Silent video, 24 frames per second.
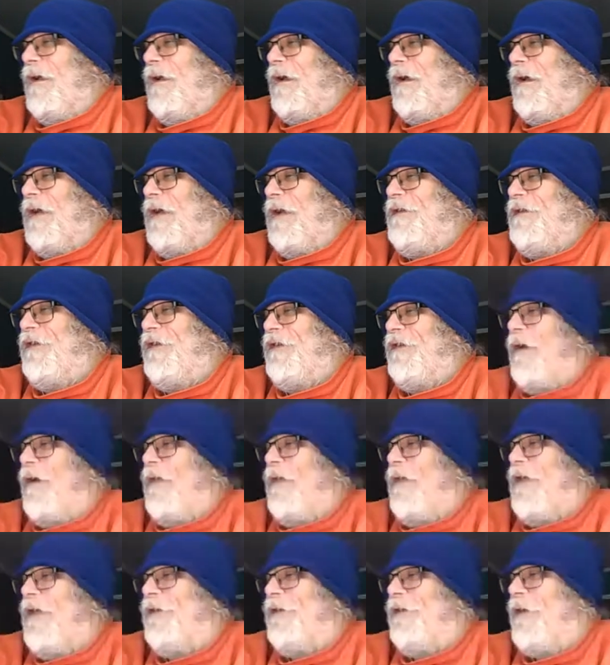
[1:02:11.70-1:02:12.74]
I just saw
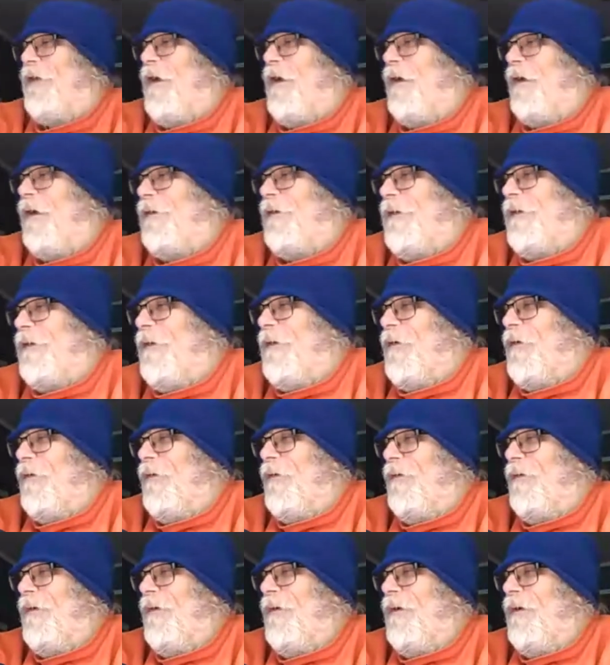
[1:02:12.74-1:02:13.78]
that song too.
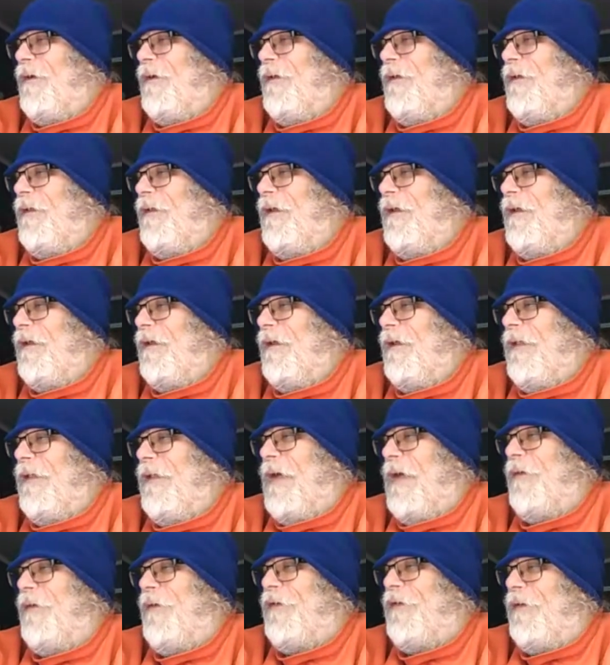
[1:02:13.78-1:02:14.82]

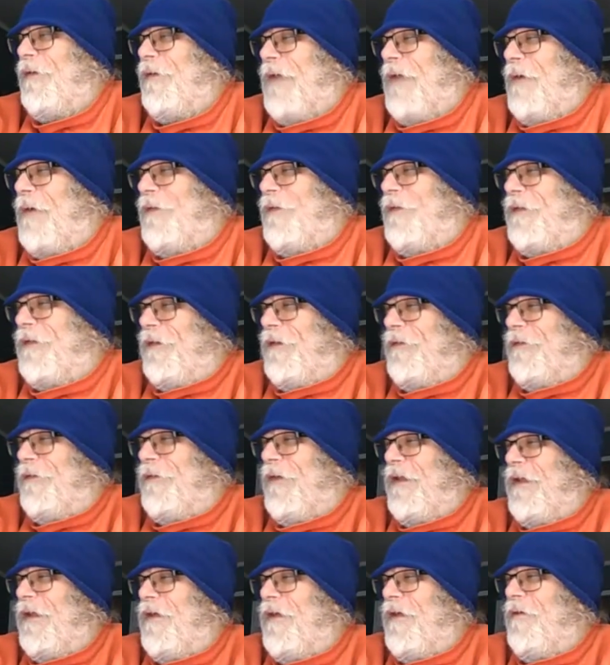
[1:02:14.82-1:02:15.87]
That was her, that was his
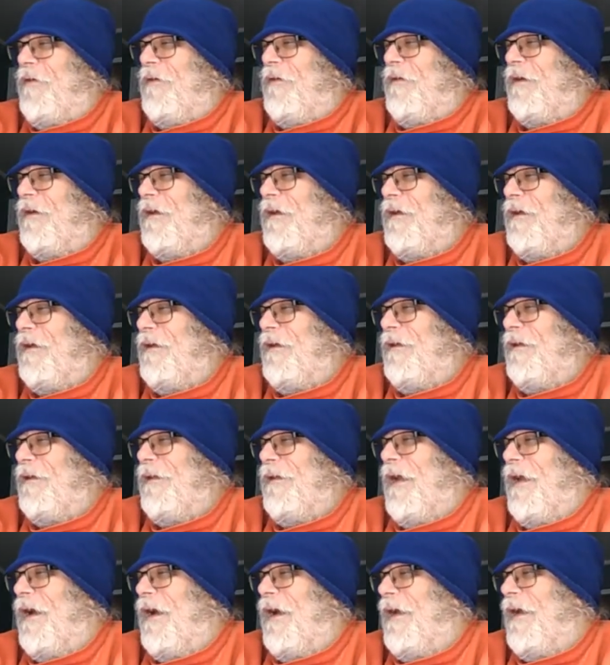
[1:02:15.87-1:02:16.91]
video.
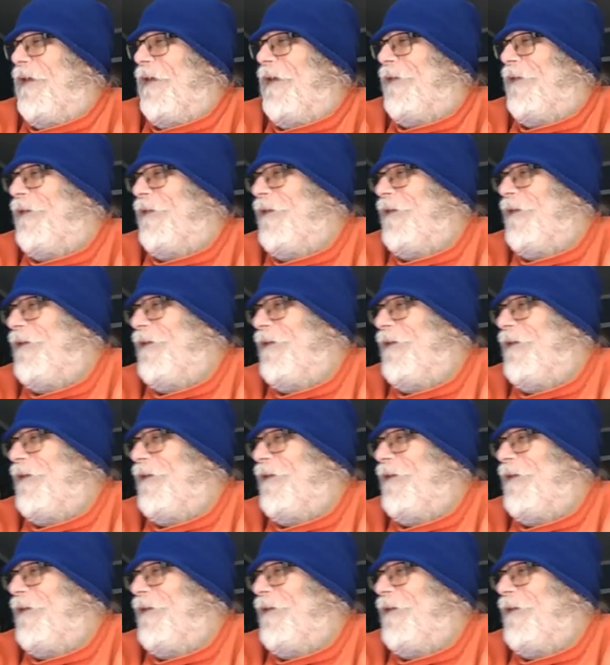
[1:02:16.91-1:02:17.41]
Nice.